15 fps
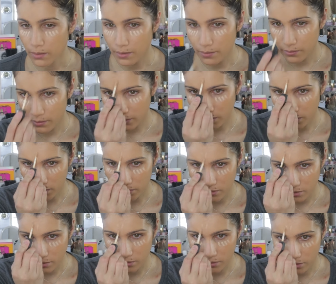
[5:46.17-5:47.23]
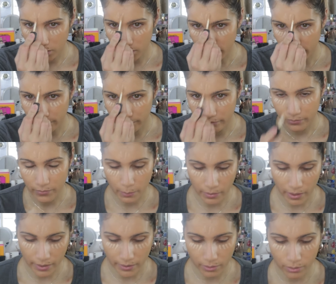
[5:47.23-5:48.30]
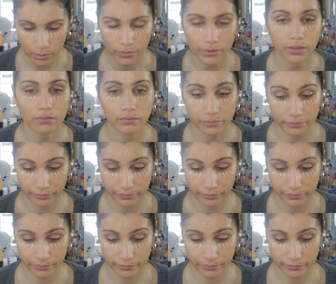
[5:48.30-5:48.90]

I don't know I think I should just apply it all over